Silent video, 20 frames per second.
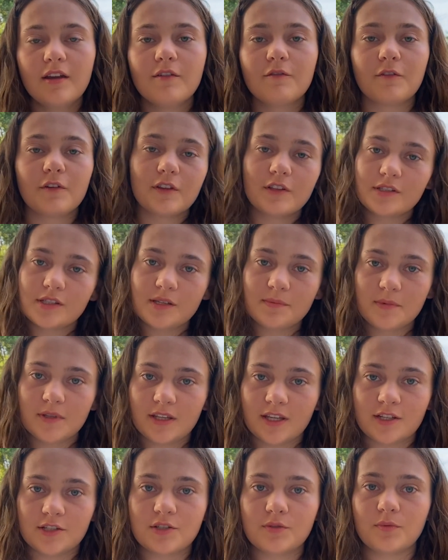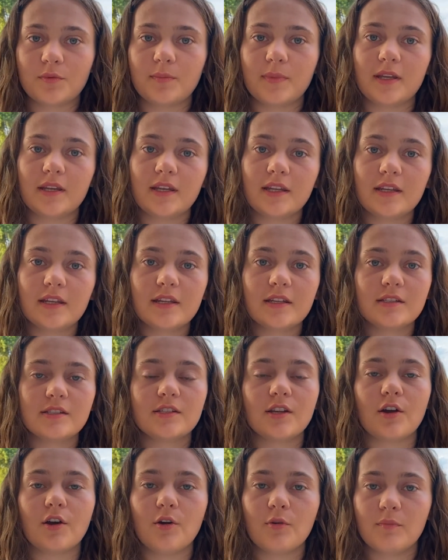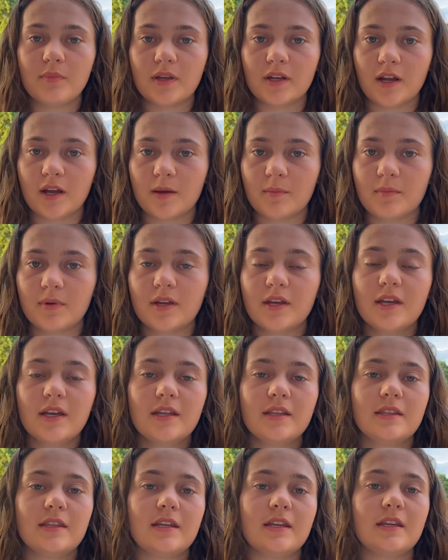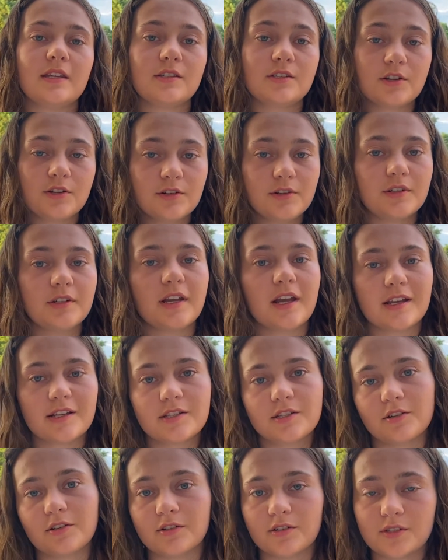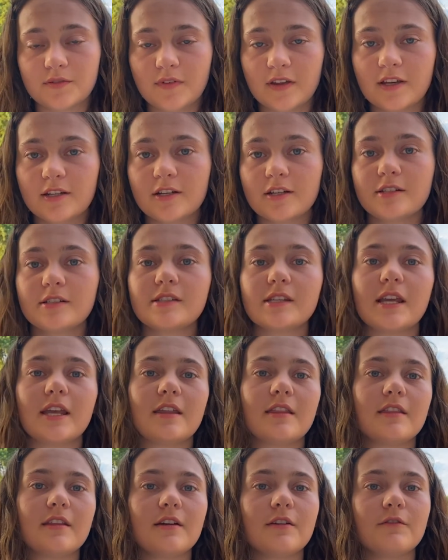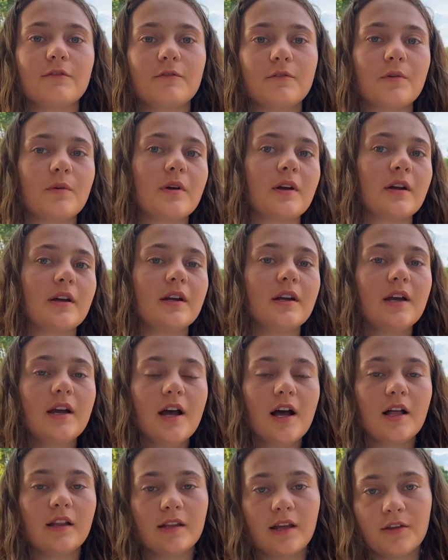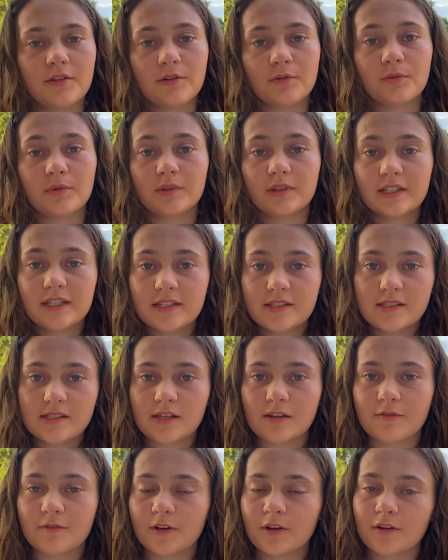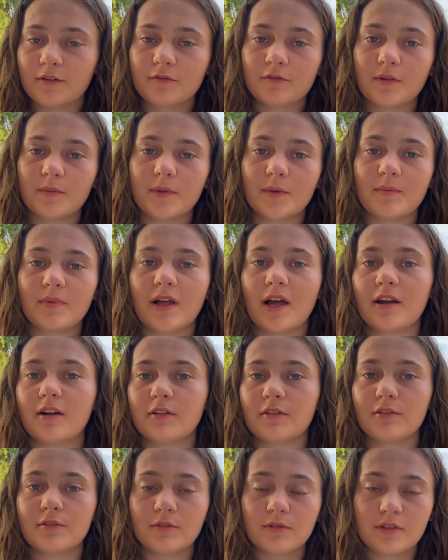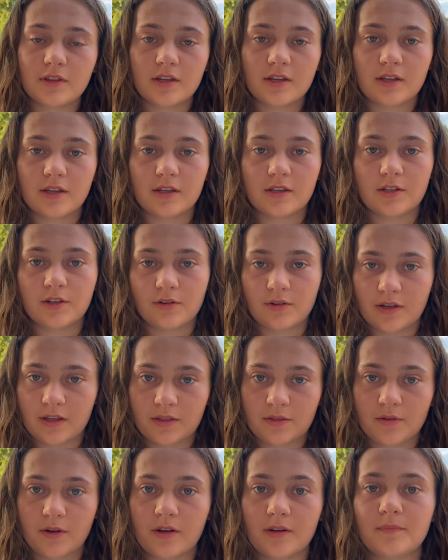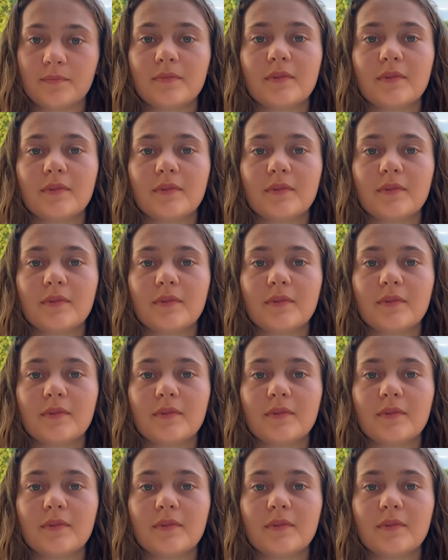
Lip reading: further stimulation will be needed to open up the internal and external sphincters and therefore allow the release of urine from the bladder through the urethra,